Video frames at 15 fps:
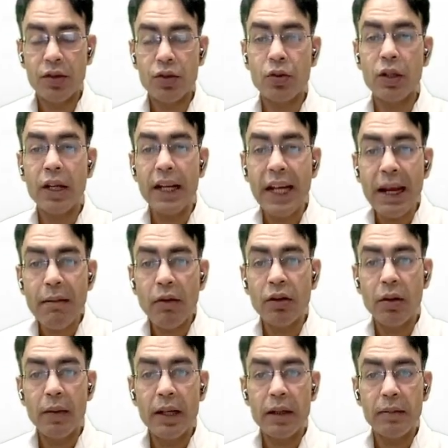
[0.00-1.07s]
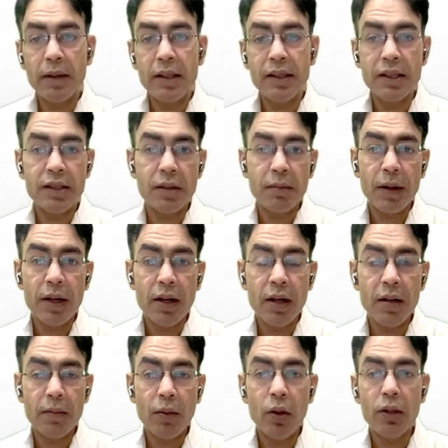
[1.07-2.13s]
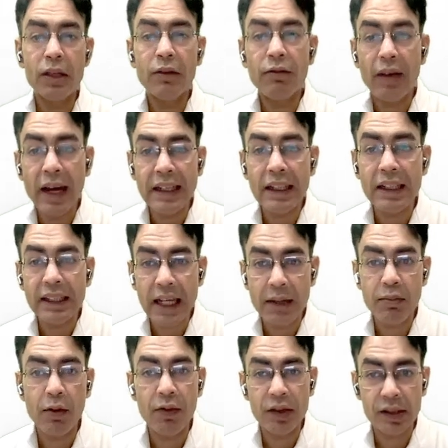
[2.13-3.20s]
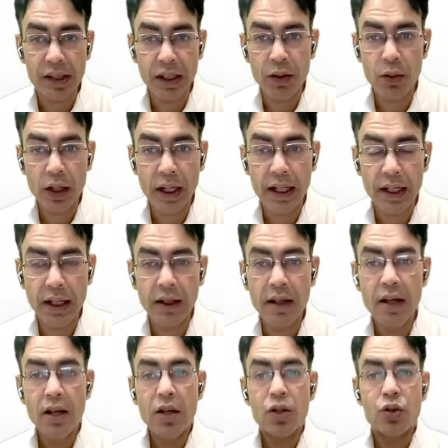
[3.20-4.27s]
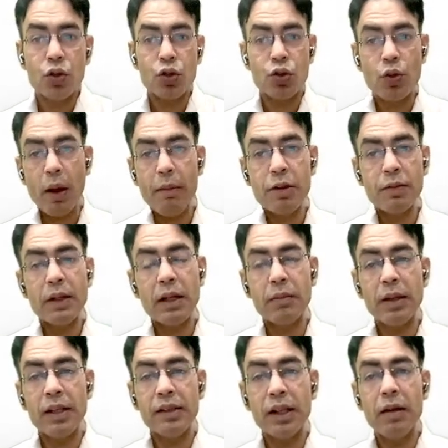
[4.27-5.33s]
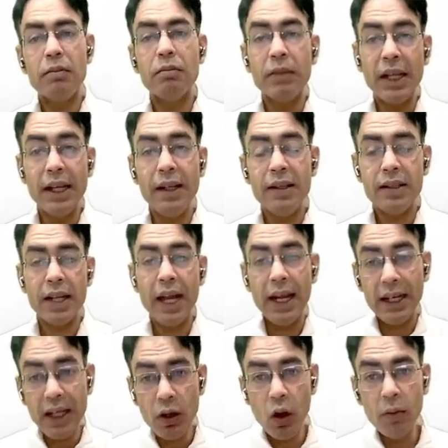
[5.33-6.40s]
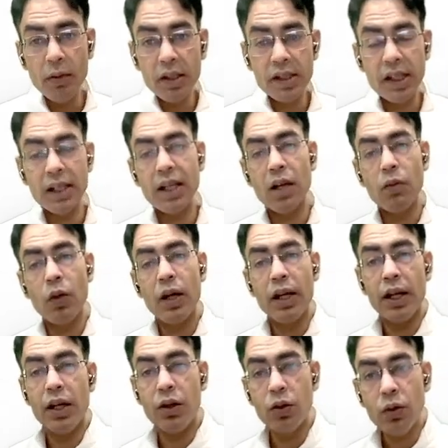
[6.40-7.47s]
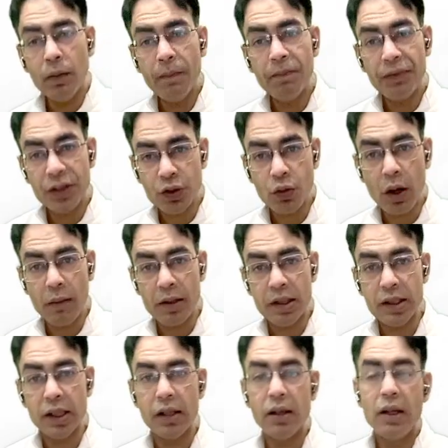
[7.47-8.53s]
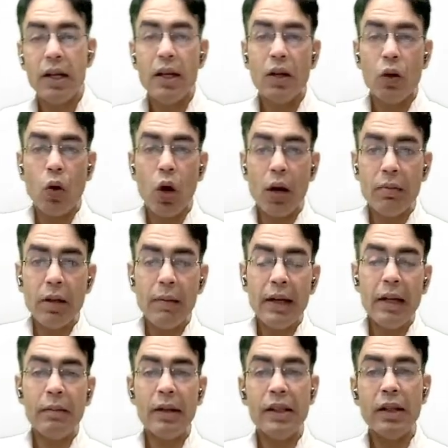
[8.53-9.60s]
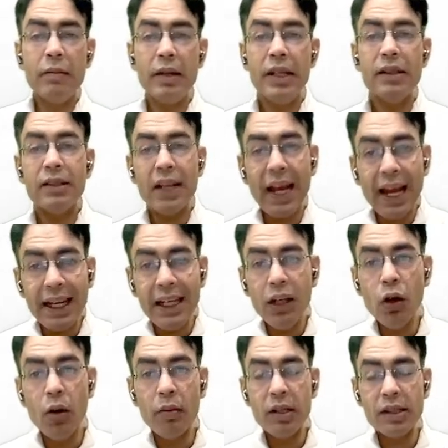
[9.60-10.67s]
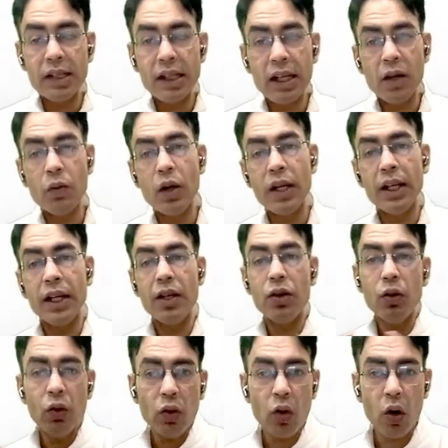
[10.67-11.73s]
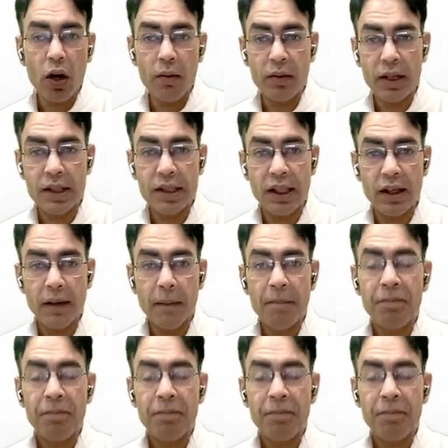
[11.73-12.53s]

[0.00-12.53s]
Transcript: So the name of the metaplasia is dependent upon the final type of a cell you are getting. So squamous metaplasia means any normal cell converting into squamous cell. Columnar metaplasia means any normal cell converting into columnar cell.